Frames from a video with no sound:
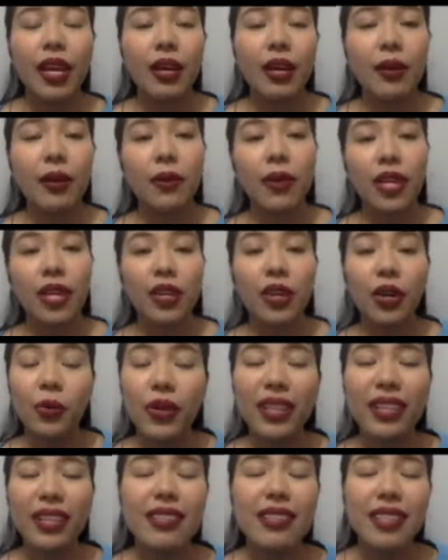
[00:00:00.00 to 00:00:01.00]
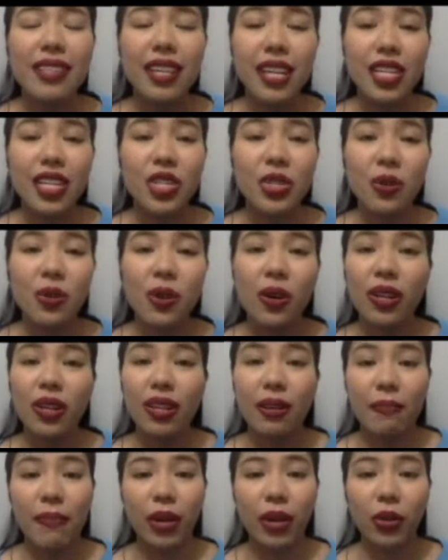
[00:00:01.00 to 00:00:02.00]
Okay, or what is the issue
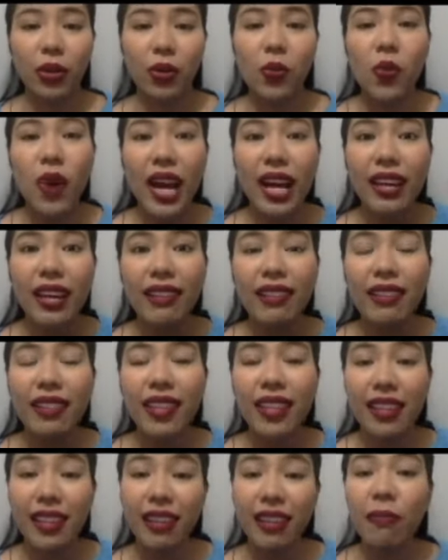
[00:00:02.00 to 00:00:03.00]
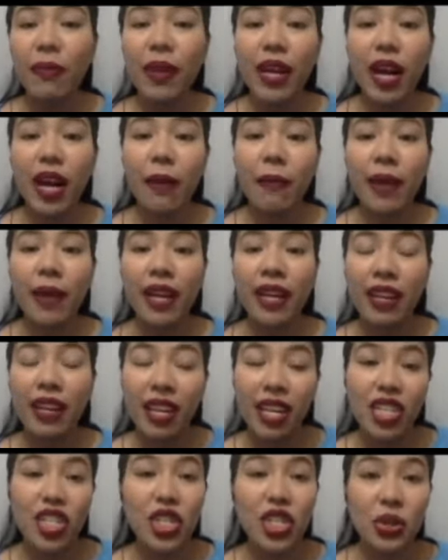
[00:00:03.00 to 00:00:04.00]
all about? Why did it become an
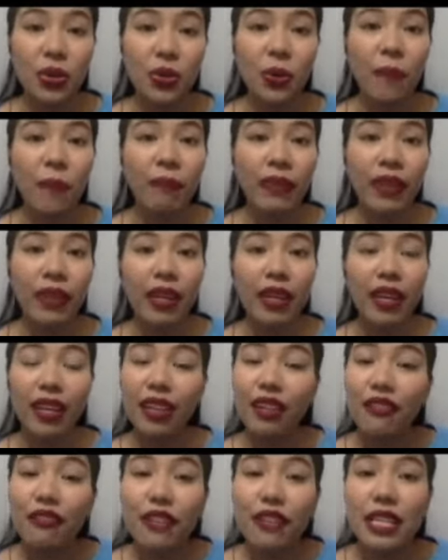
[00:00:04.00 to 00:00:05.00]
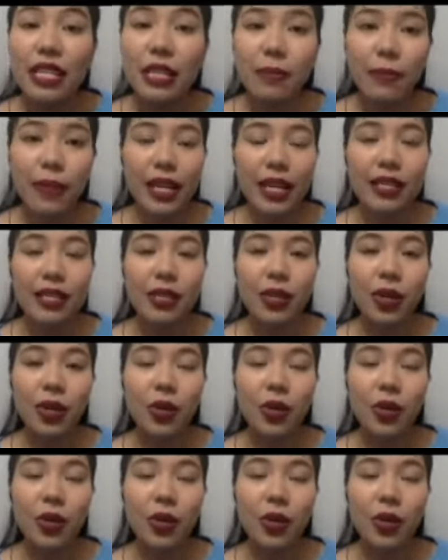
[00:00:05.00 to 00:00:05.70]
issue in the first place?